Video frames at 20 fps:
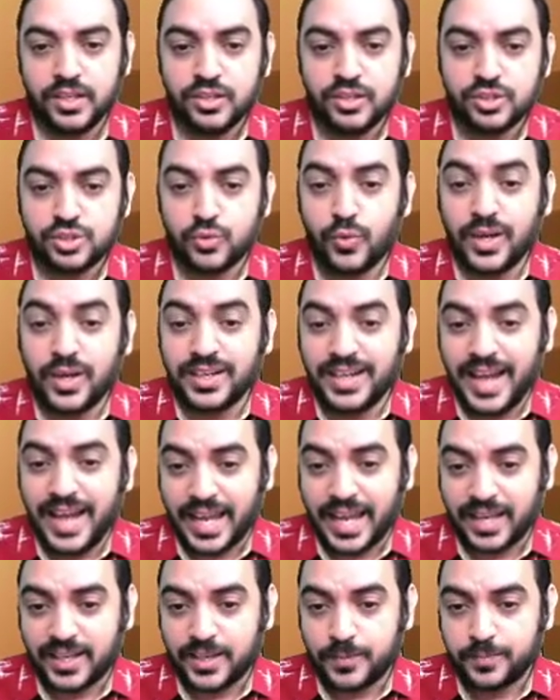So 1
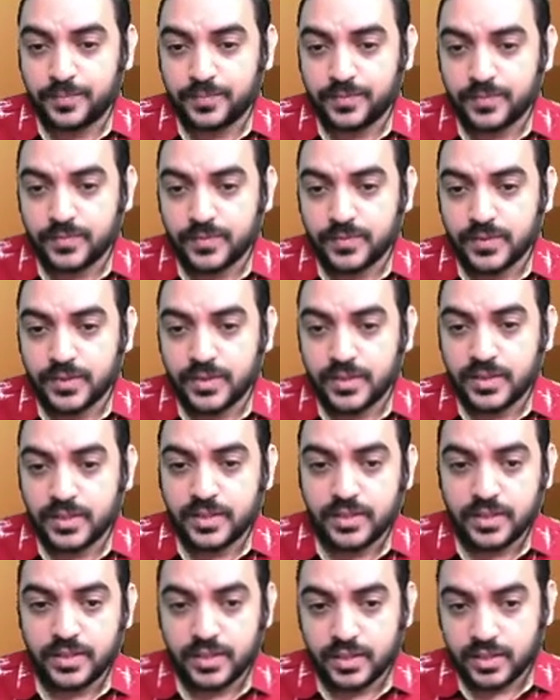lakh
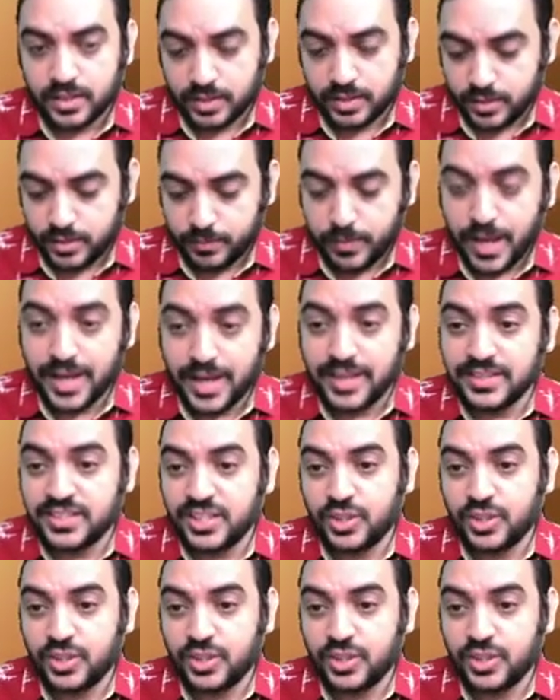balance